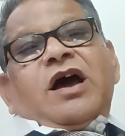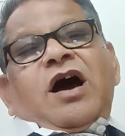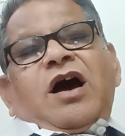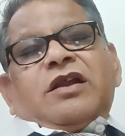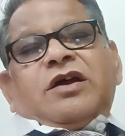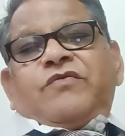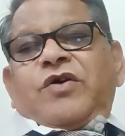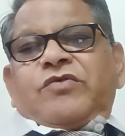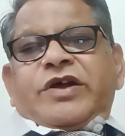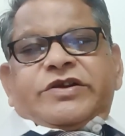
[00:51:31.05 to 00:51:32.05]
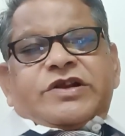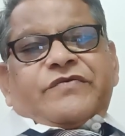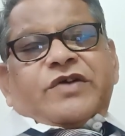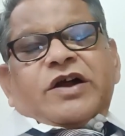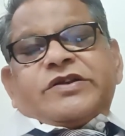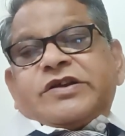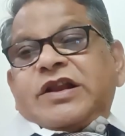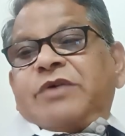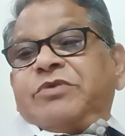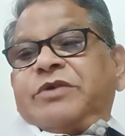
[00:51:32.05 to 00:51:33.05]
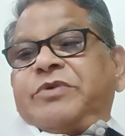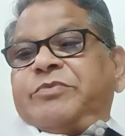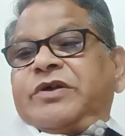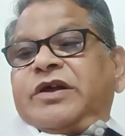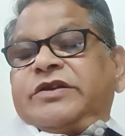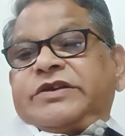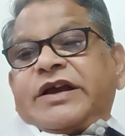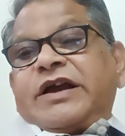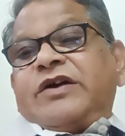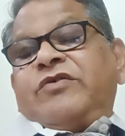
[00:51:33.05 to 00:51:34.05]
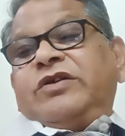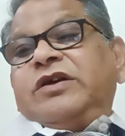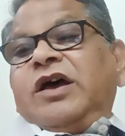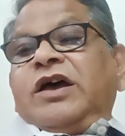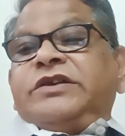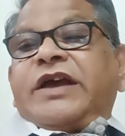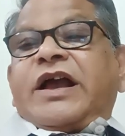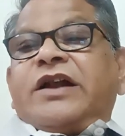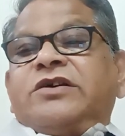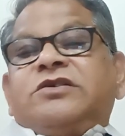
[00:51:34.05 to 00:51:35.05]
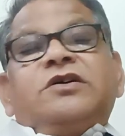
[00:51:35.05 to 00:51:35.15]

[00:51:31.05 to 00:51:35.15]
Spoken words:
or foundation of tortious liability may be there, second one. Second,